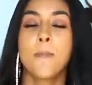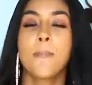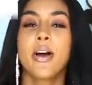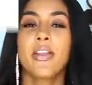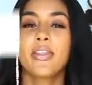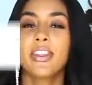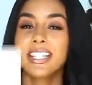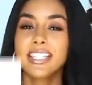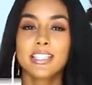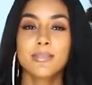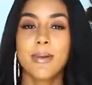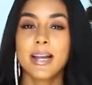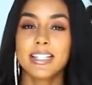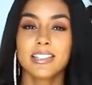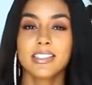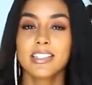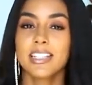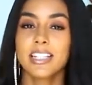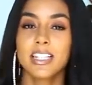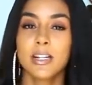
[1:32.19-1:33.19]
But this is
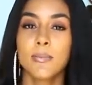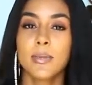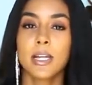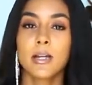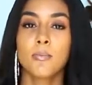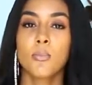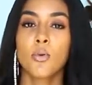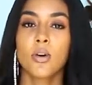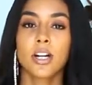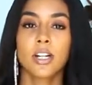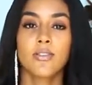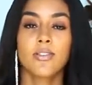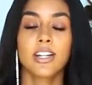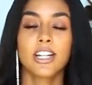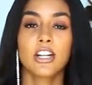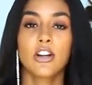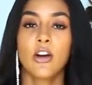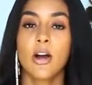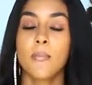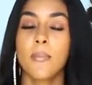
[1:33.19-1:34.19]
basically going to be a boring
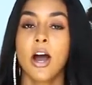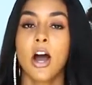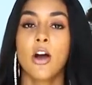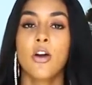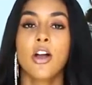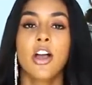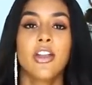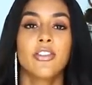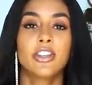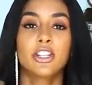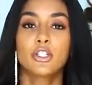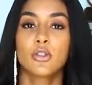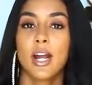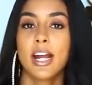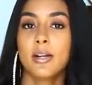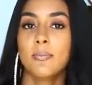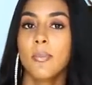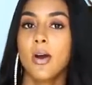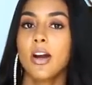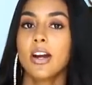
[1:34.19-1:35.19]
video about the
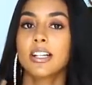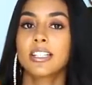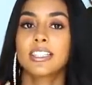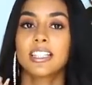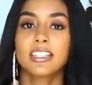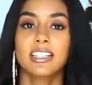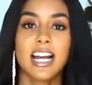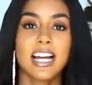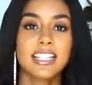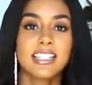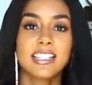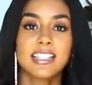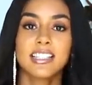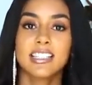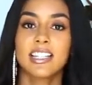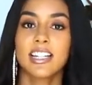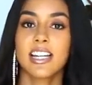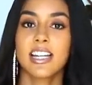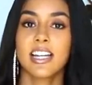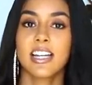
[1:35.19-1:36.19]
trademarks, the
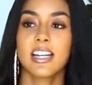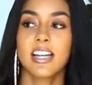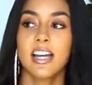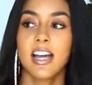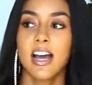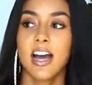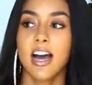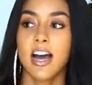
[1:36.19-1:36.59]
licensing,